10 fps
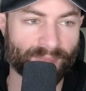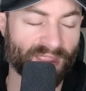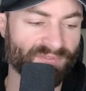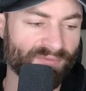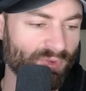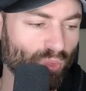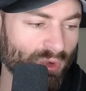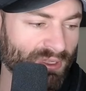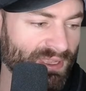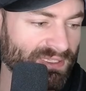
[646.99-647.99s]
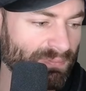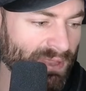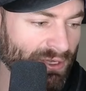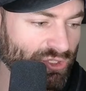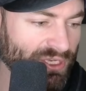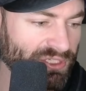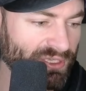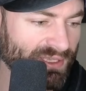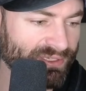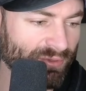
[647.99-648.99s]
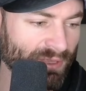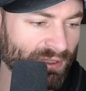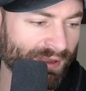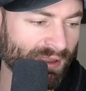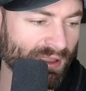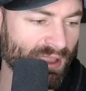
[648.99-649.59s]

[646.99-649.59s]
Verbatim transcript: I mean, I've never worked as a penetration tester, but like